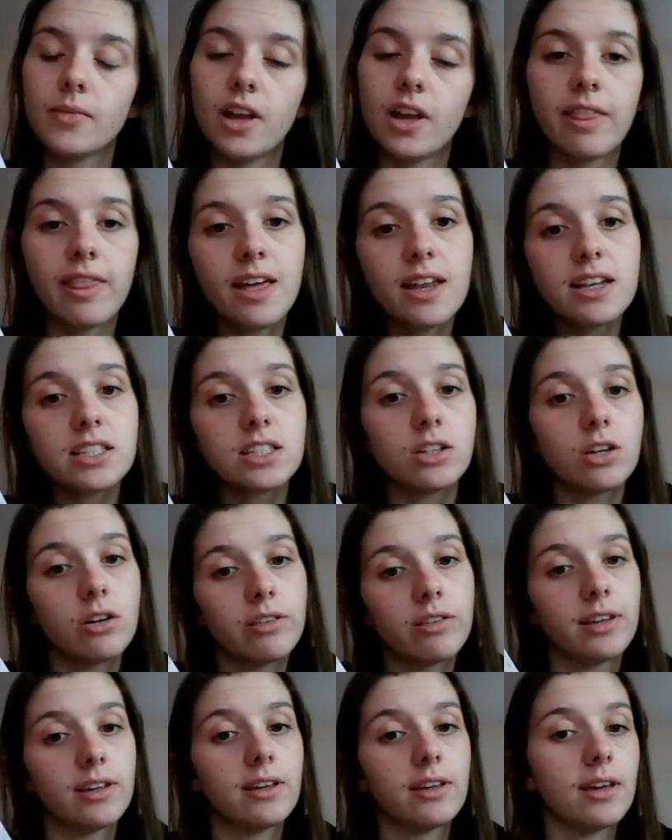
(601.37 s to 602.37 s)
And then I started
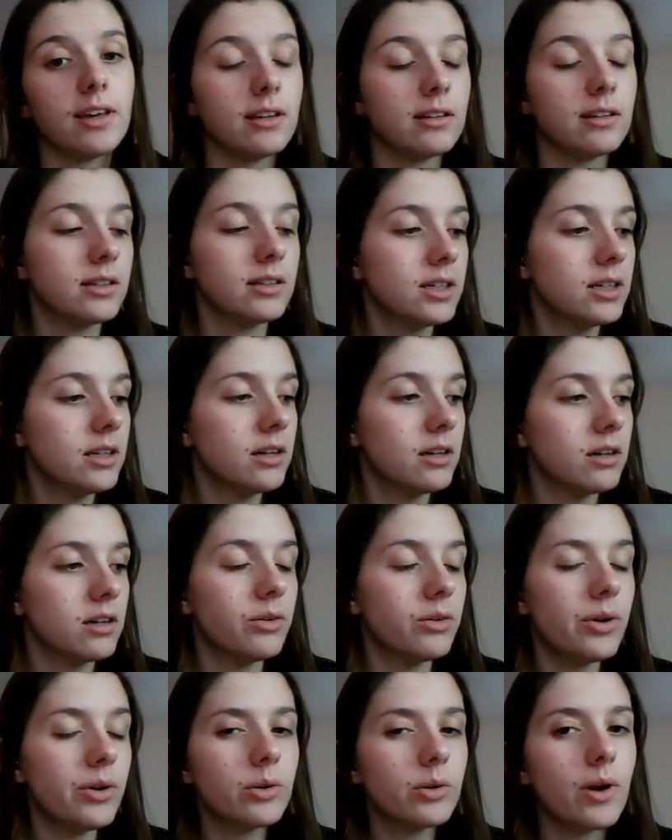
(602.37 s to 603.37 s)
thinking,
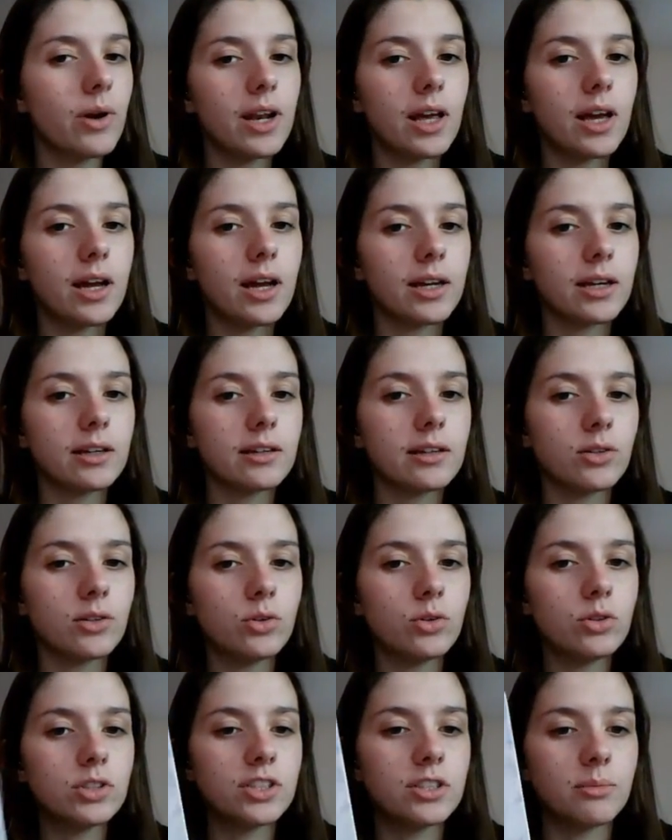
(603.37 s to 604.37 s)
well, I'd quite like an
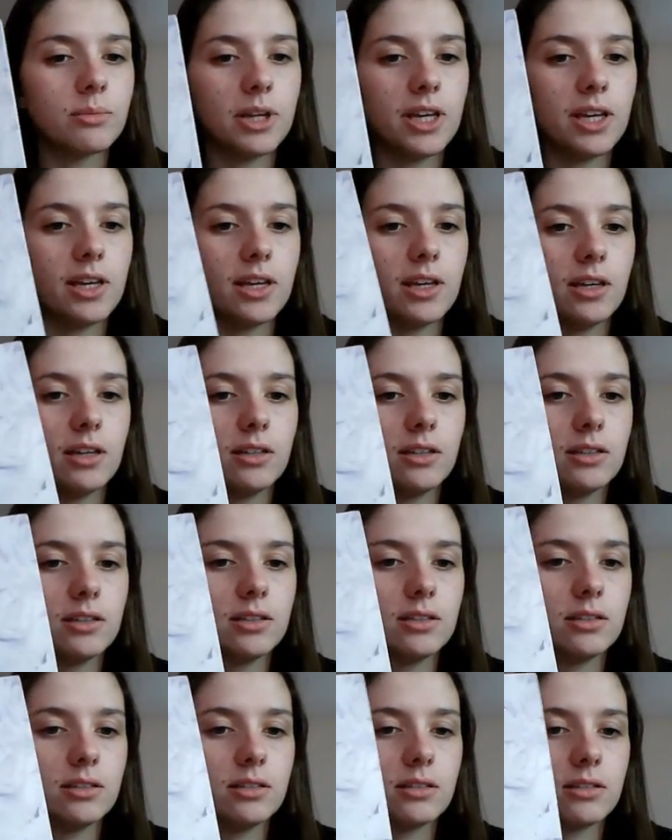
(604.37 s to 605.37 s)
autumny
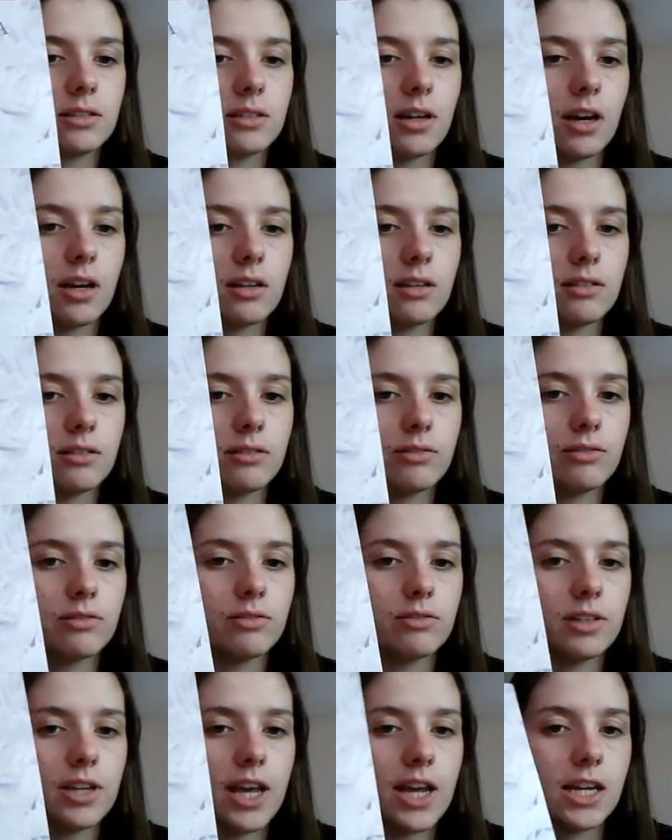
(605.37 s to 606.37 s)
kind of
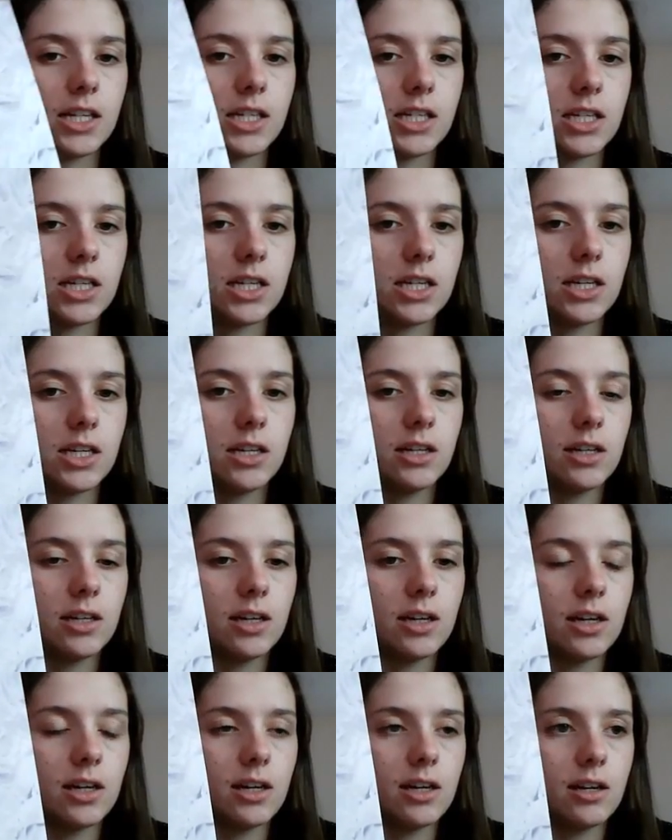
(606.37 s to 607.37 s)
lady,
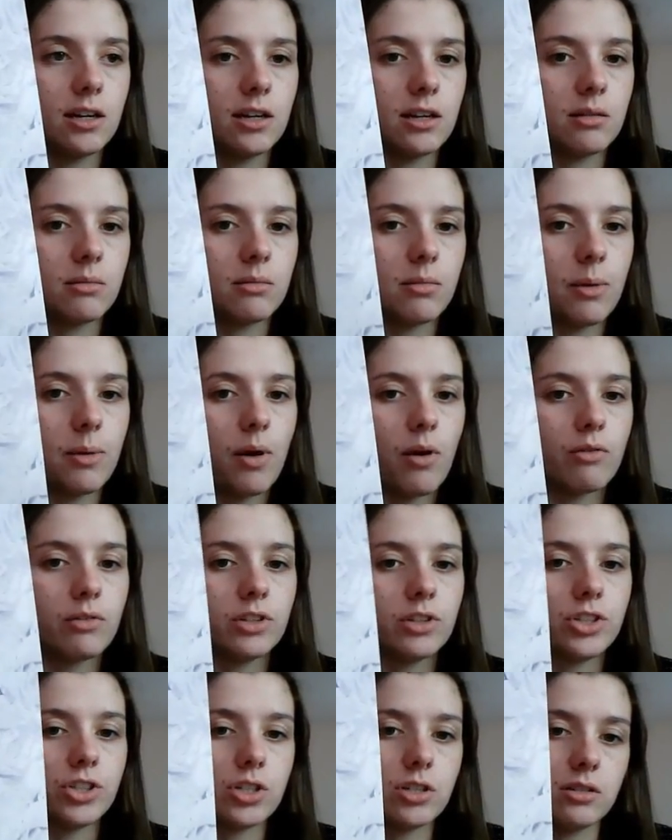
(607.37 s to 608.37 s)
maybe
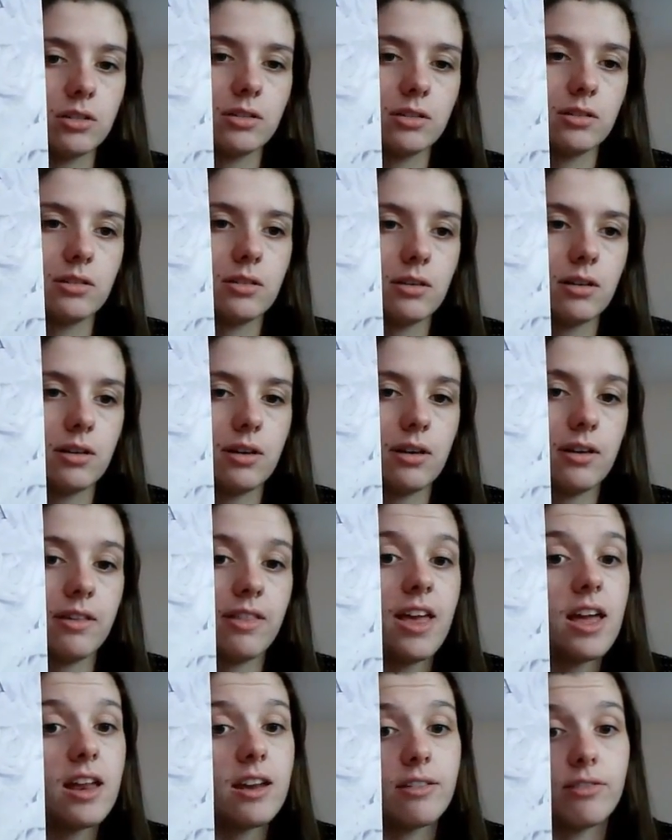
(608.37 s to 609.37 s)
oranges And
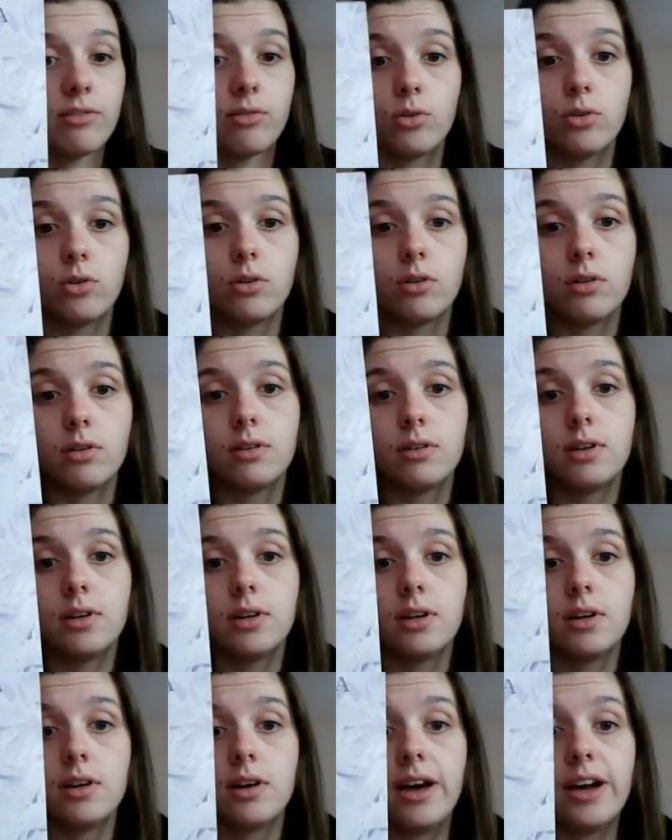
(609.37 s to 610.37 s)
then I thought
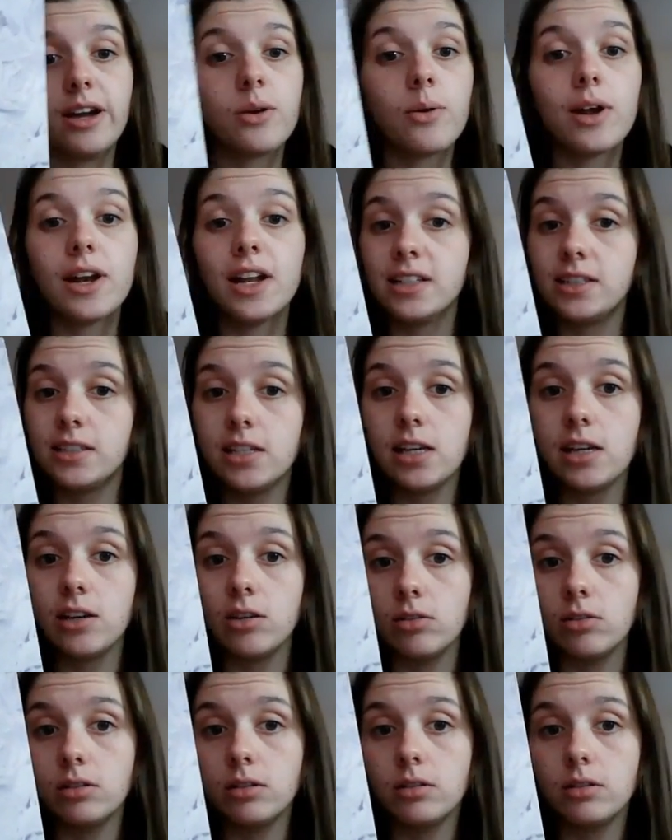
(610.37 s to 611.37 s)
I quite like
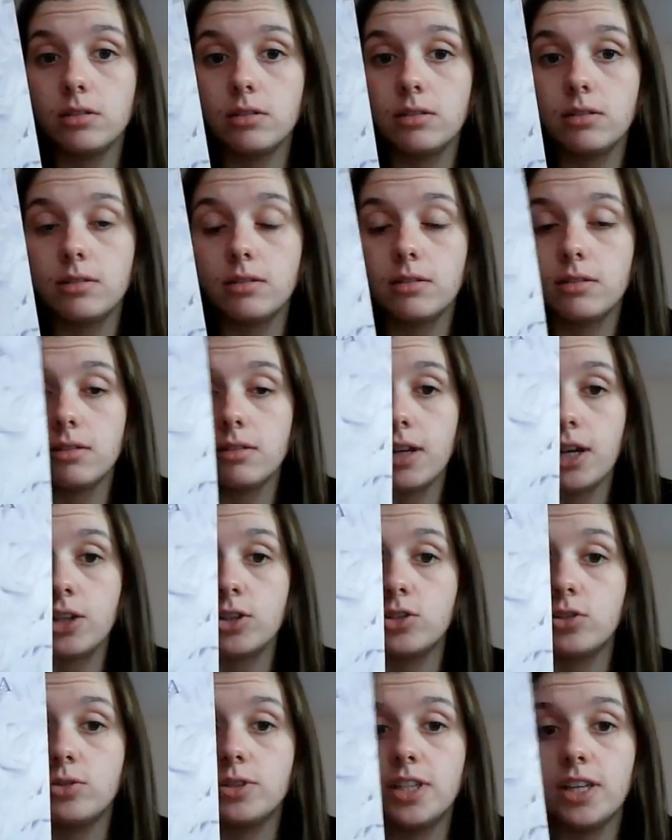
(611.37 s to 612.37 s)
teal. I could
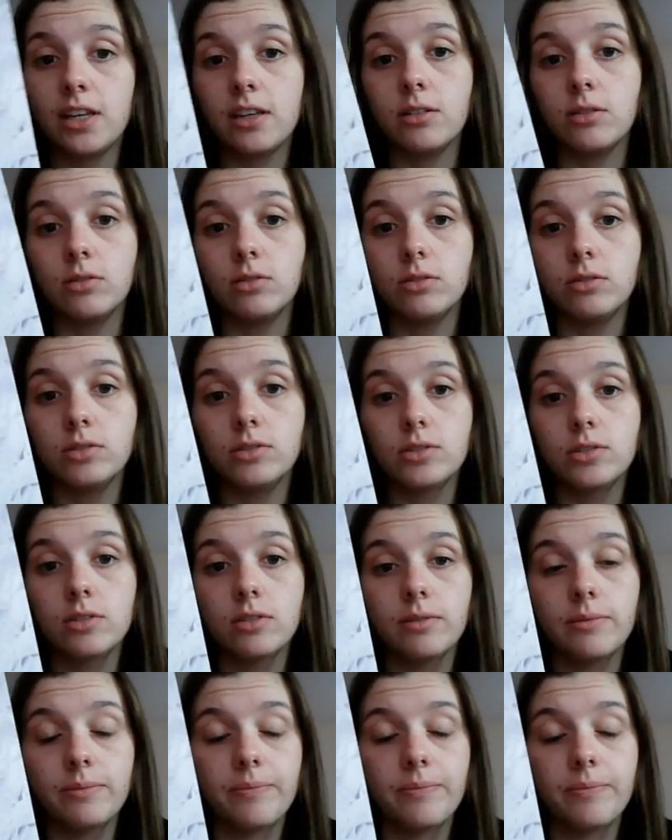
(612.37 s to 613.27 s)
do teals,